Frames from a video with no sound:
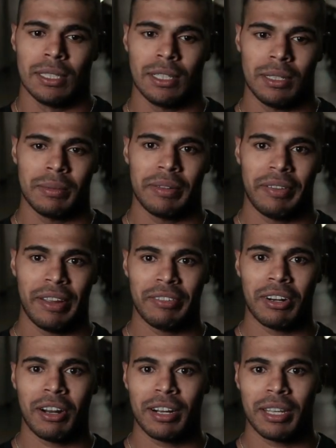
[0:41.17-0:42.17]
My
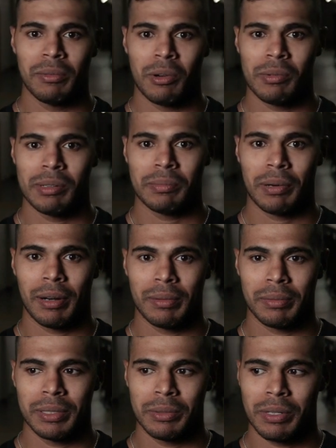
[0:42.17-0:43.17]
favorite hockey moment
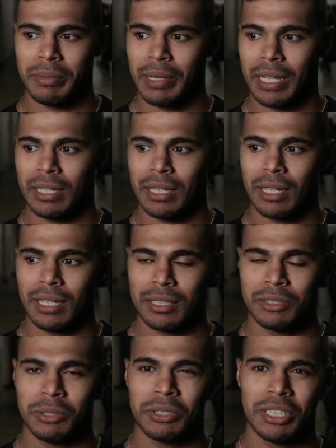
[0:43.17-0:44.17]
probably would have
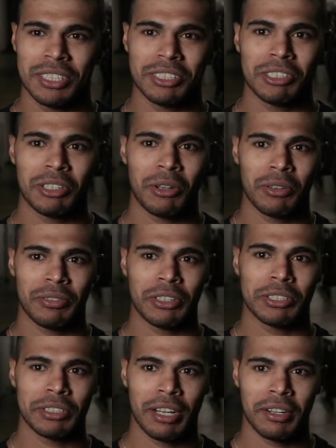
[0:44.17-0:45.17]
been two seasons ago,
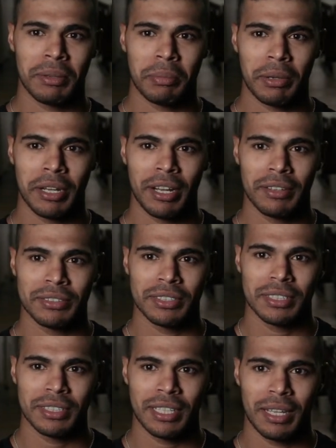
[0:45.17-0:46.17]
first round of the
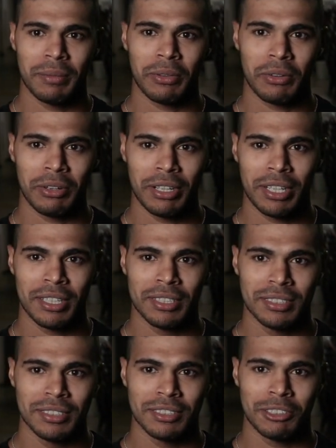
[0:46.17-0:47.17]
playoffs, game three,
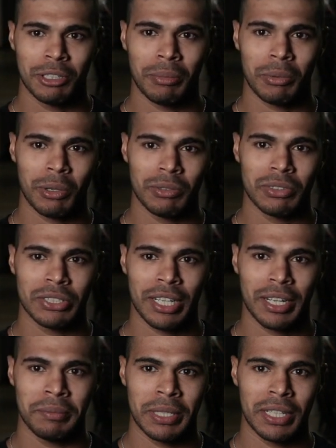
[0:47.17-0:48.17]
triple
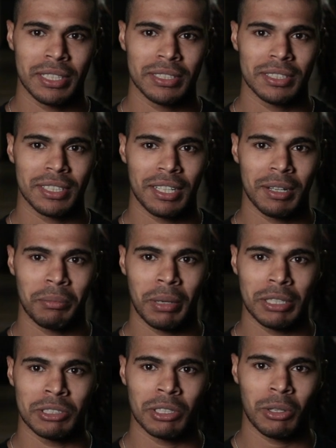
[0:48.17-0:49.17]
overtime against
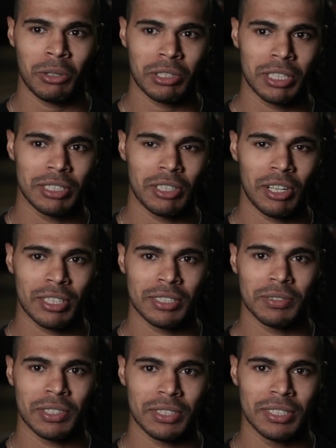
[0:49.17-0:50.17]
Pensacola and
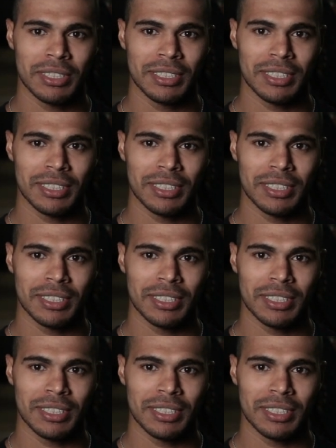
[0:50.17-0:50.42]
Knoxville.